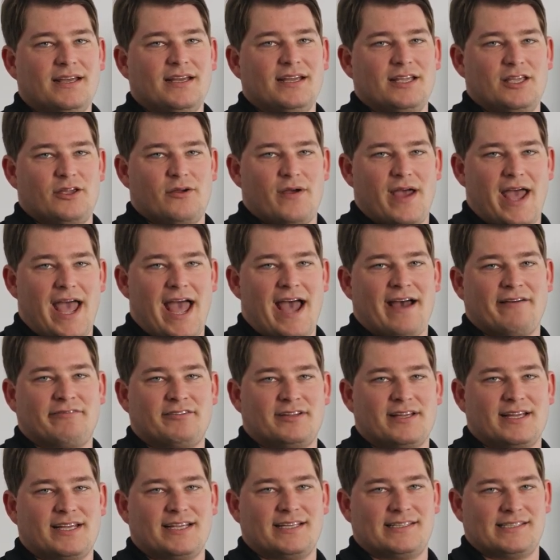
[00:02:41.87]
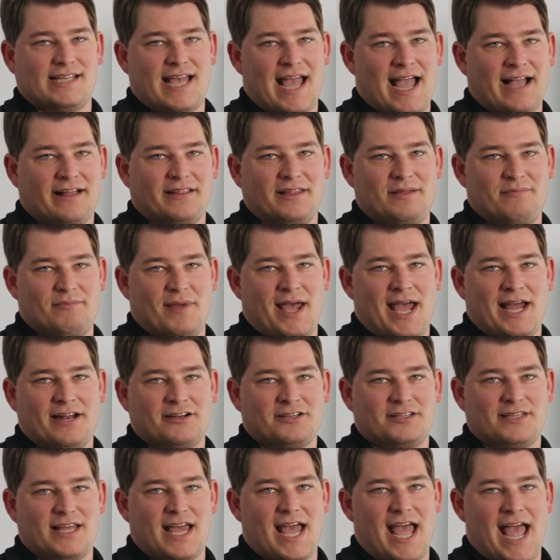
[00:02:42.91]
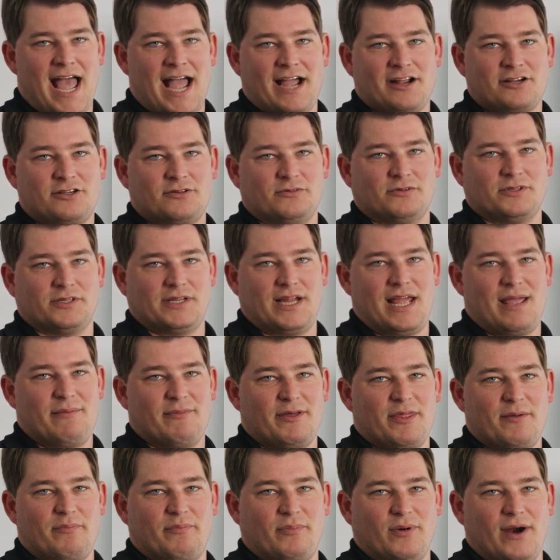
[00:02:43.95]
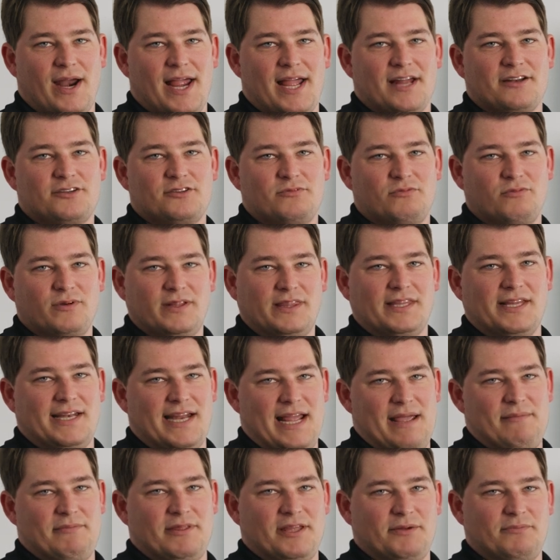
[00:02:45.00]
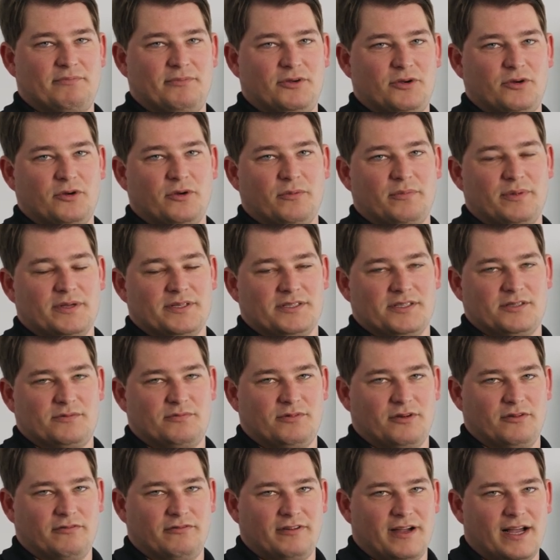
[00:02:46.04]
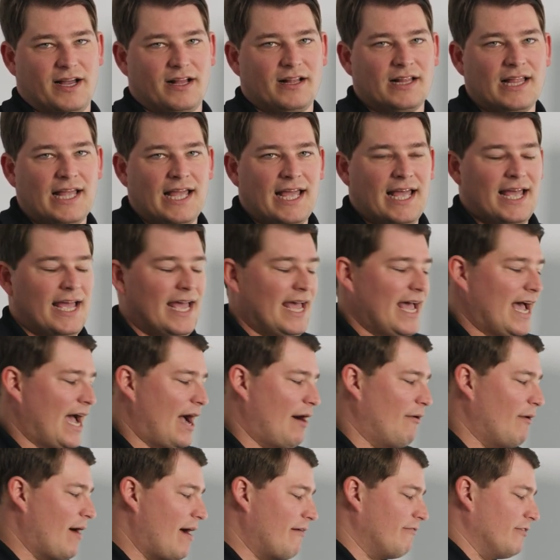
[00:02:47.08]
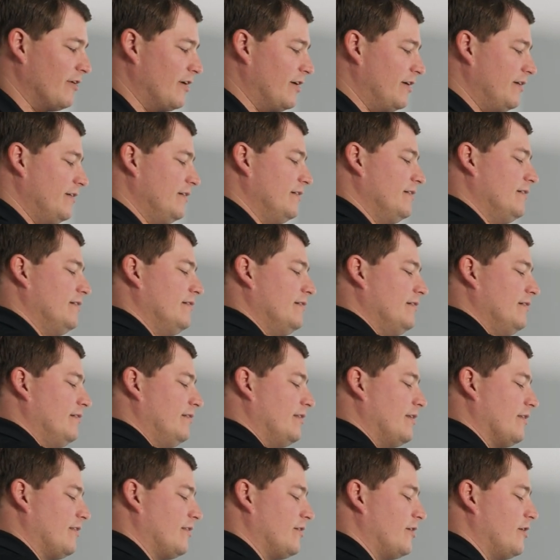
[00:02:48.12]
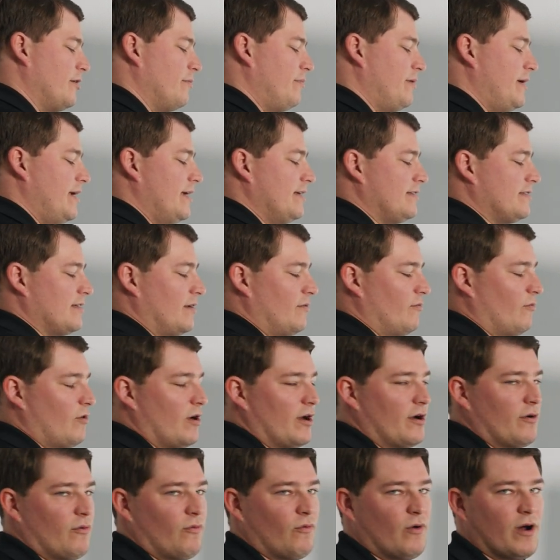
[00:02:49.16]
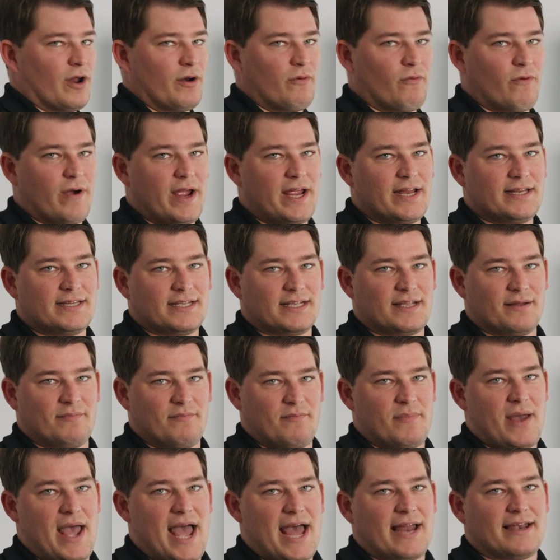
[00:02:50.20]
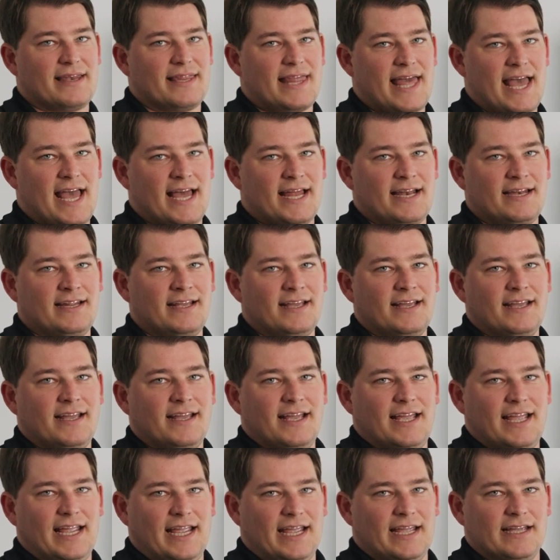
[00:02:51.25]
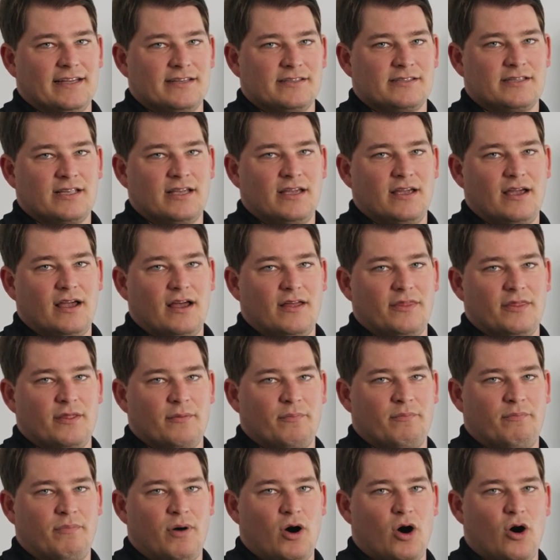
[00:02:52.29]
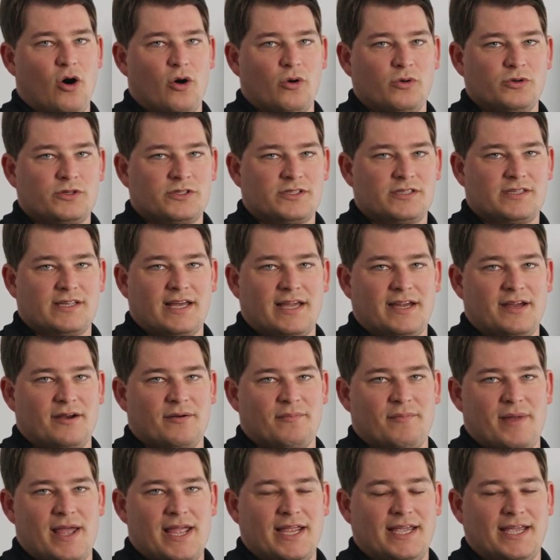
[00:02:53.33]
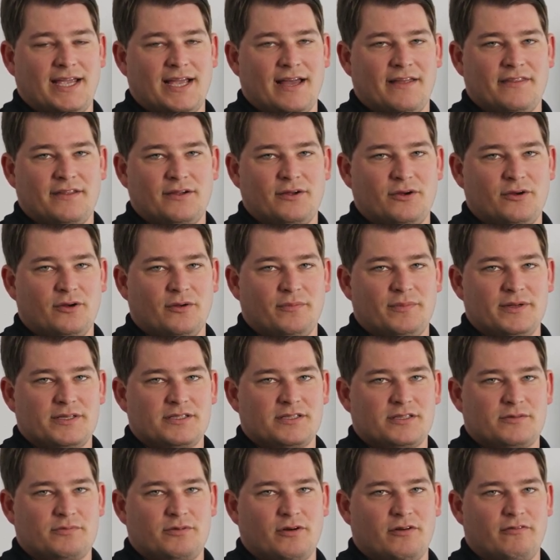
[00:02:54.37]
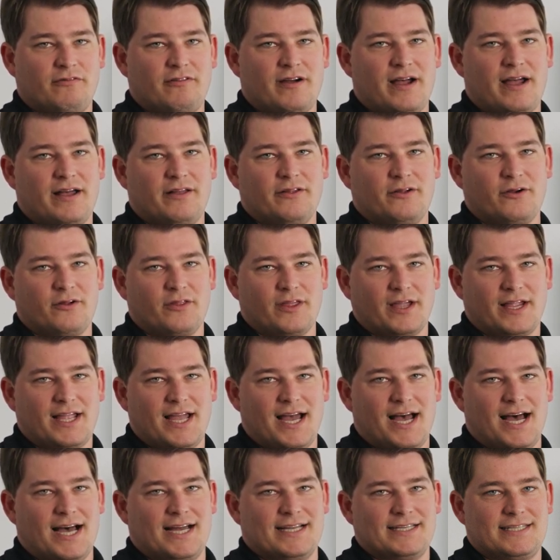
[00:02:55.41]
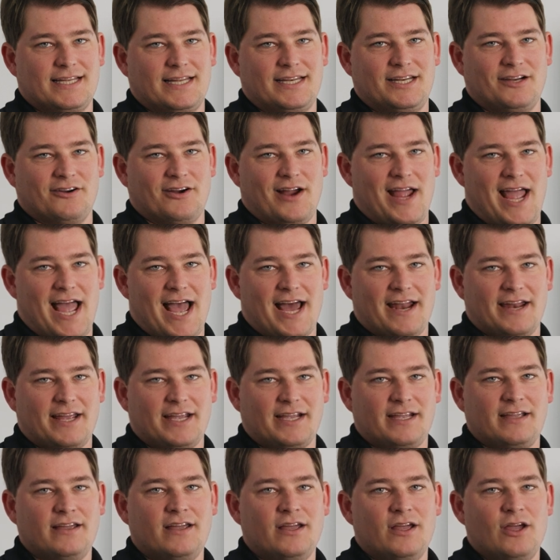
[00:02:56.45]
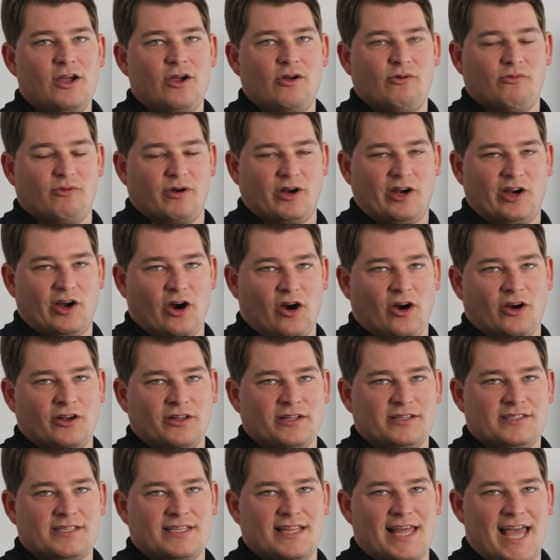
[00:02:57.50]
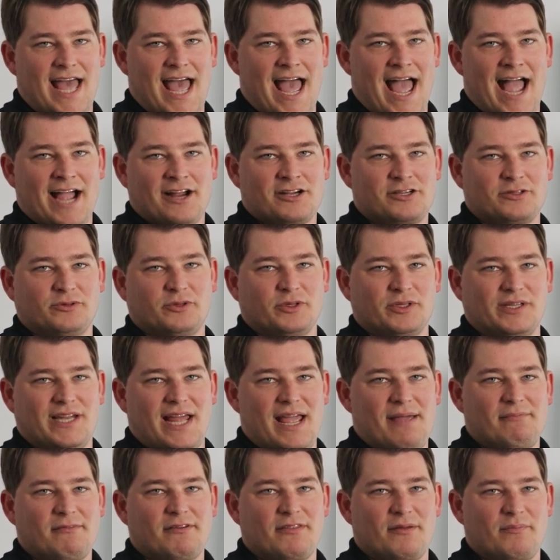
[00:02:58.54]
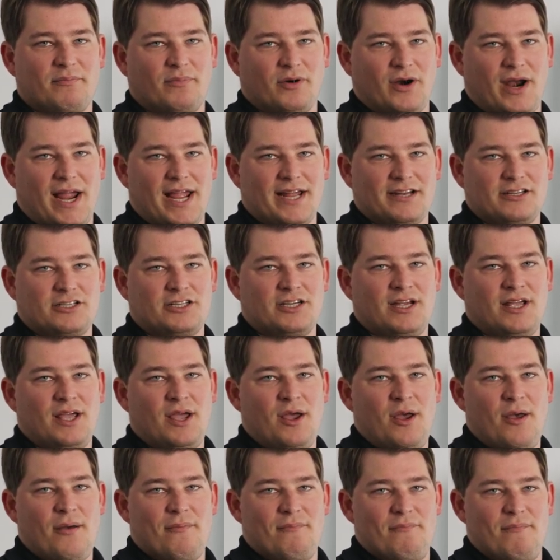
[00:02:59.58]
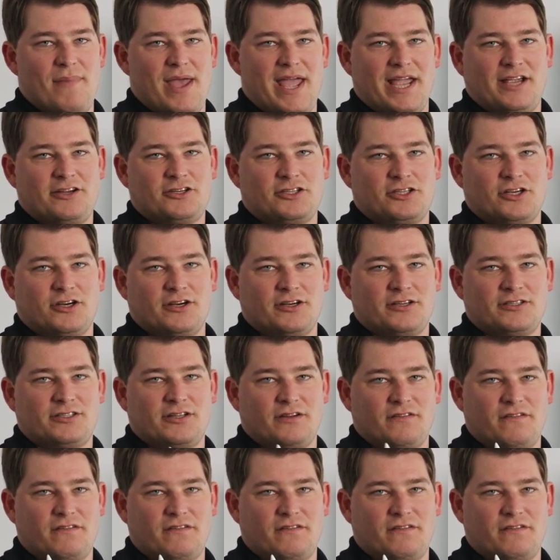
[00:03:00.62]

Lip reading: You have to exactly match the actual name of the branch with the name of the Google Business Profile. However, the third piece and one way to combat that is the posts that you're making on the Google Business Profile or the content you're adding, regardless of the actual name of the branch, make sure to